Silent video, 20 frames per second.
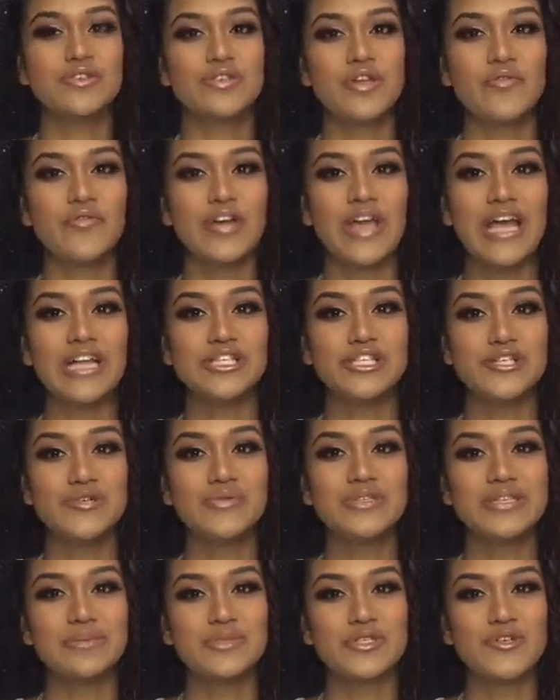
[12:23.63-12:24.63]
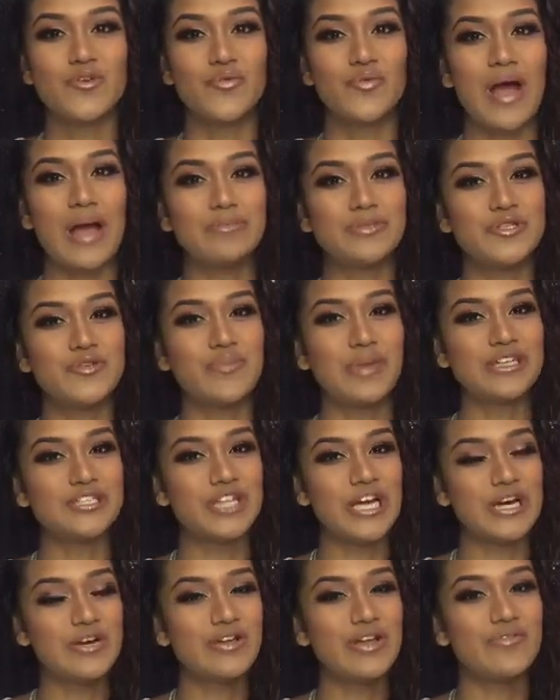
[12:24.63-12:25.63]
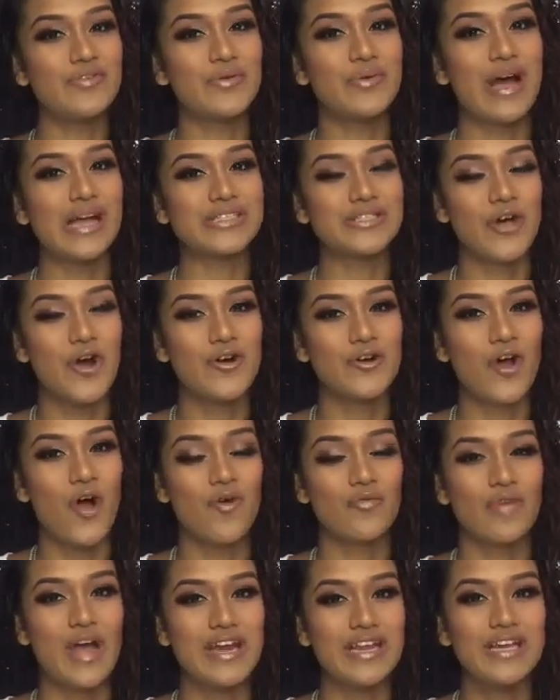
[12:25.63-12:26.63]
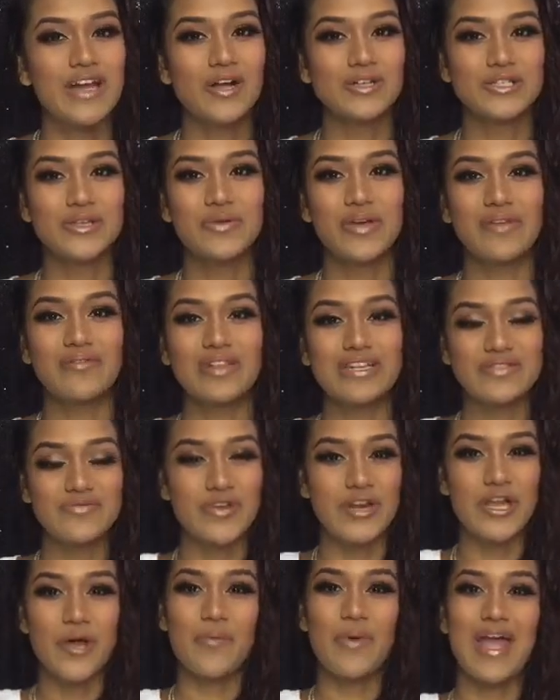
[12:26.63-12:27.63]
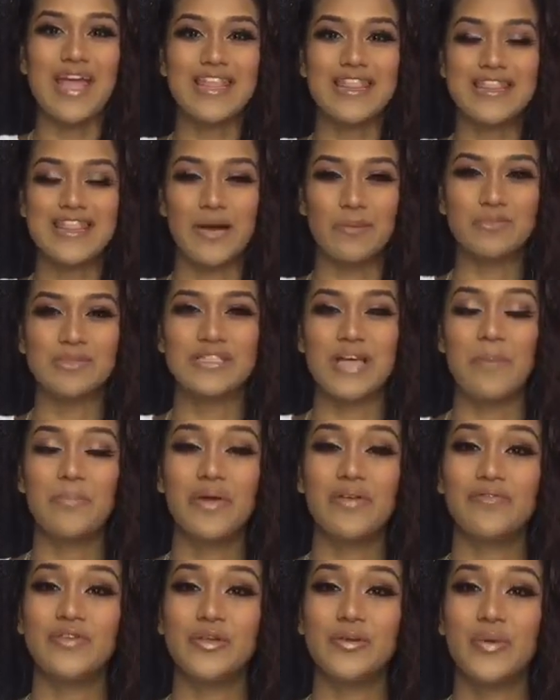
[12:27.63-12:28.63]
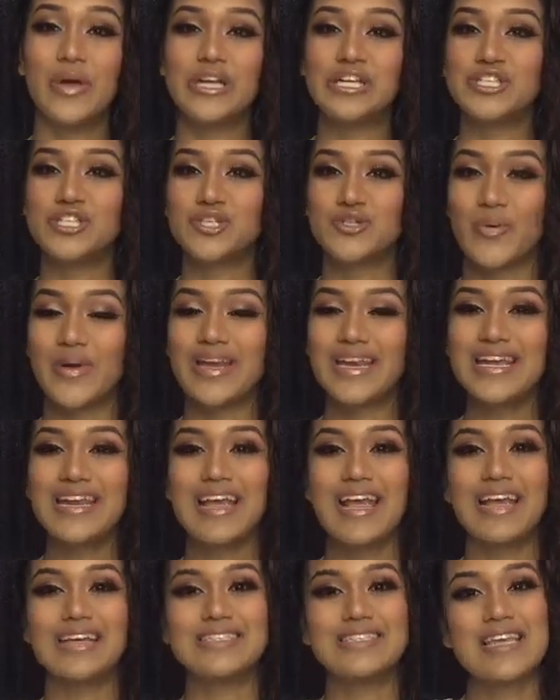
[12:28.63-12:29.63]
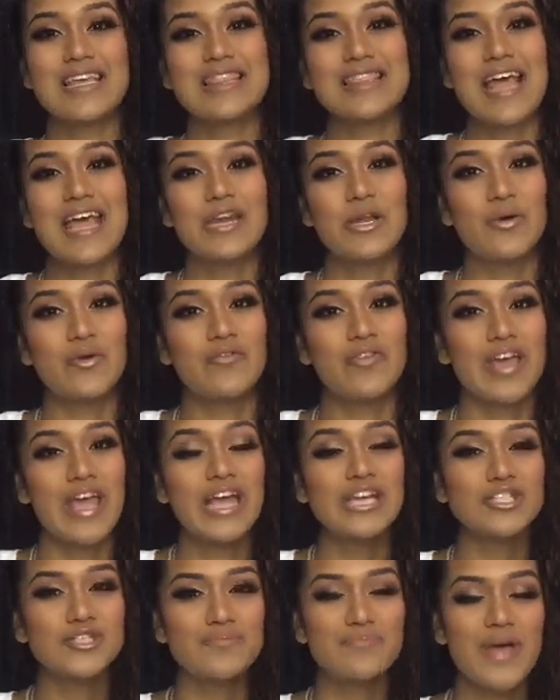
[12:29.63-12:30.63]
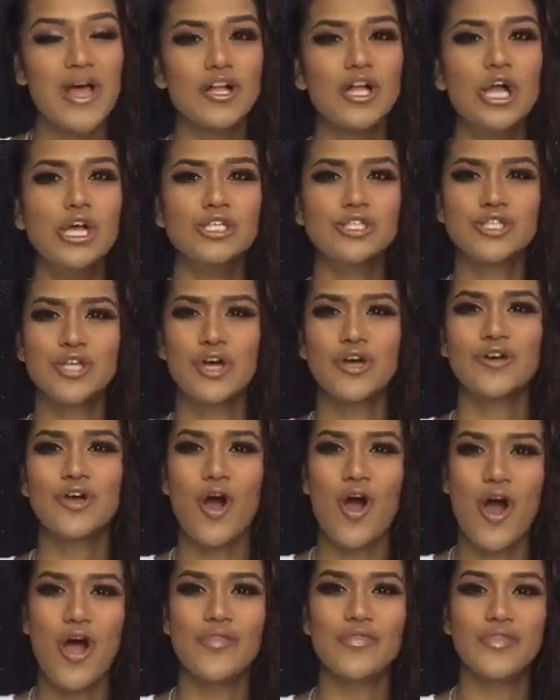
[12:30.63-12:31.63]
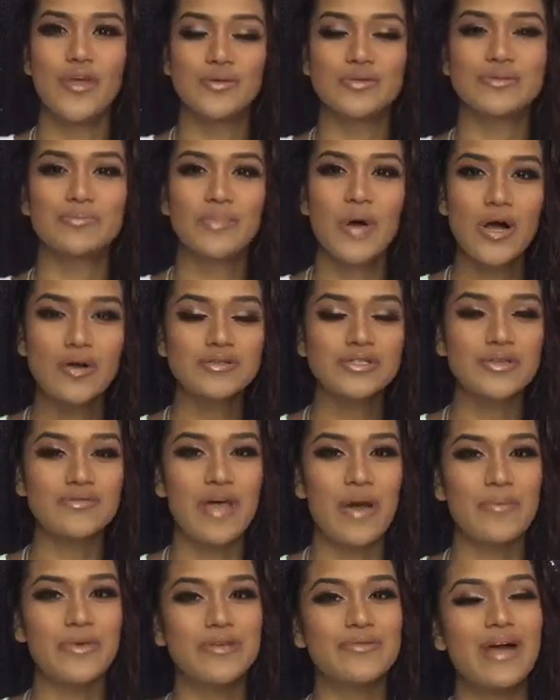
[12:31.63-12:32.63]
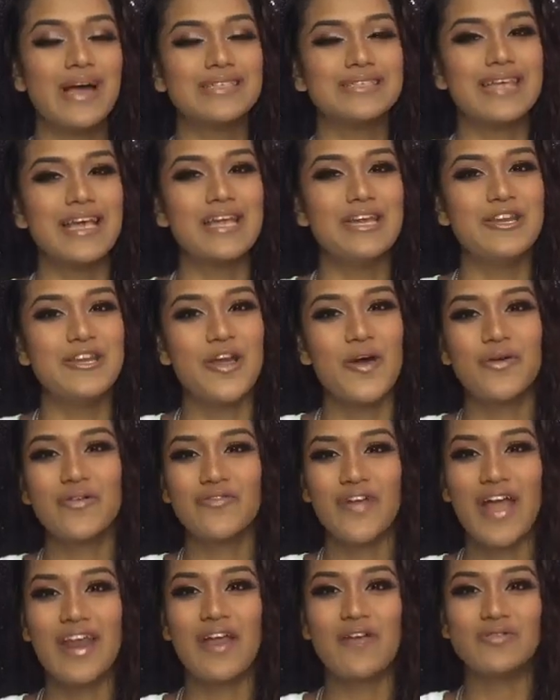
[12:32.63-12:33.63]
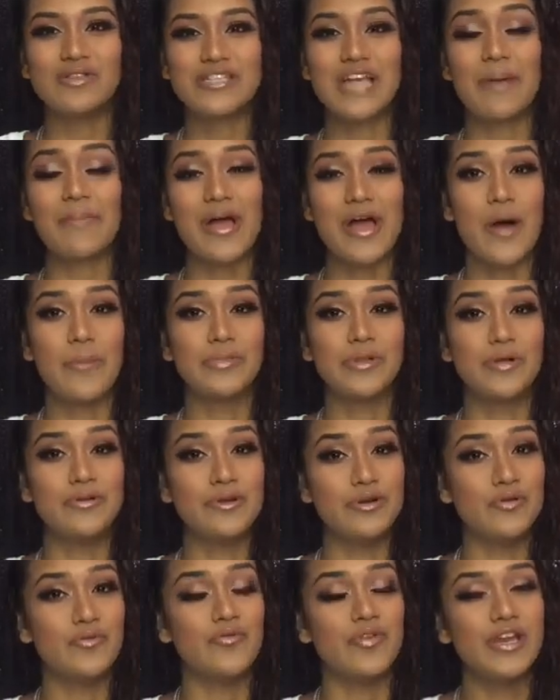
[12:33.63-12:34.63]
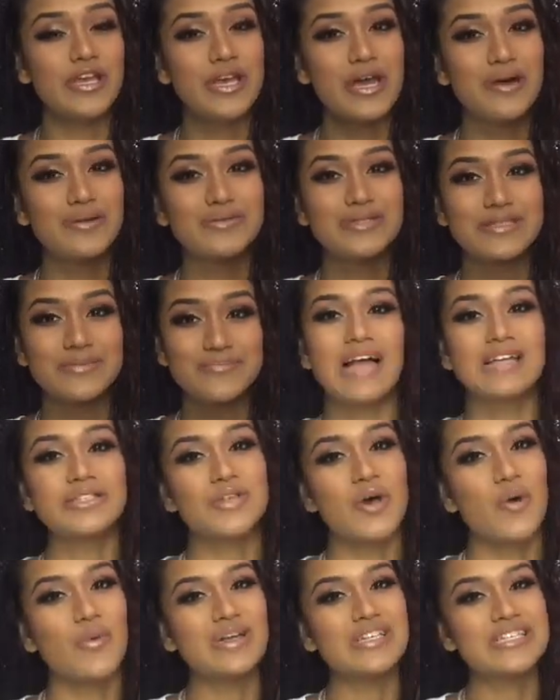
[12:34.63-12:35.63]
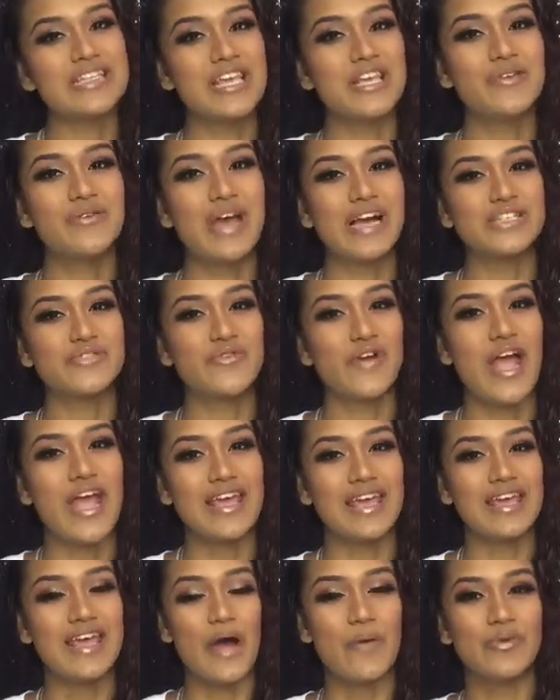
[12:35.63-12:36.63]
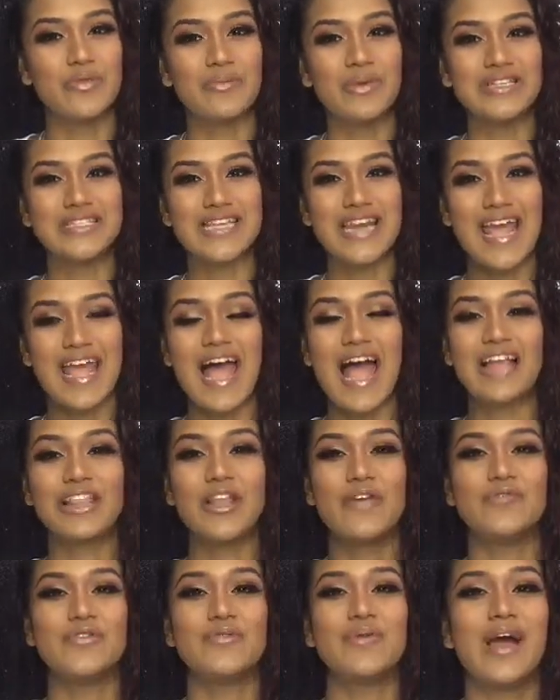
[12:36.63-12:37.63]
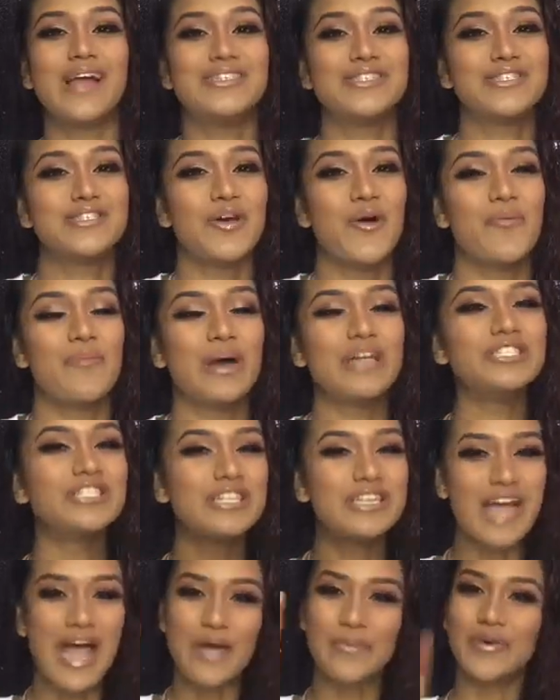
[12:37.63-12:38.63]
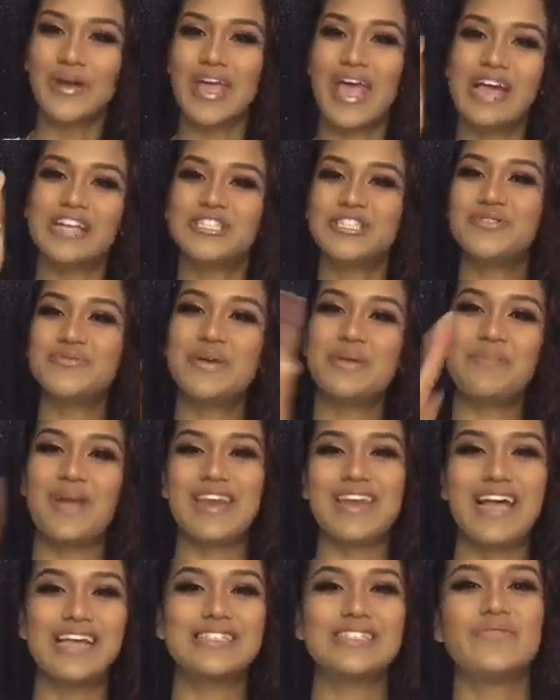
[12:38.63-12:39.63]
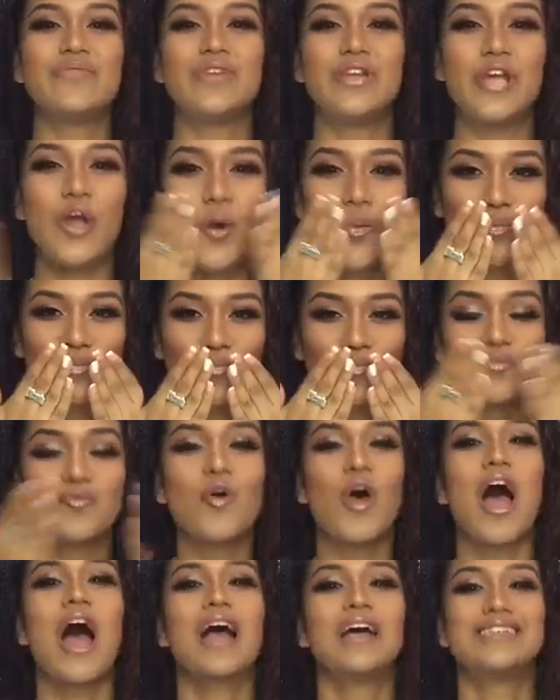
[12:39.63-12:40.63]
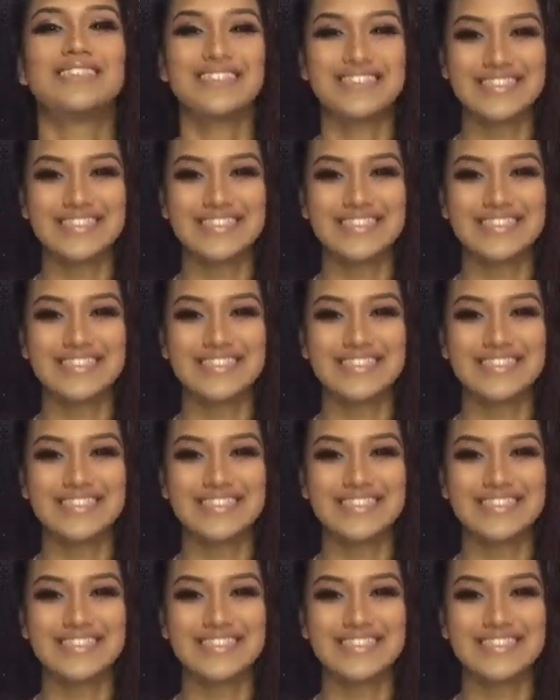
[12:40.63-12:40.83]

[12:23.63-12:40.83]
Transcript: Don't forget to subscribe to my channel if you guys aren't already. Also give this video a thumbs up if you enjoyed it, and hit that notification bell, turn on those posts so that way you guys get notified every time I upload new videos. As always, thank you guys for hanging out with me today. I love you guys so much, and I will catch you in my next video. Mwah.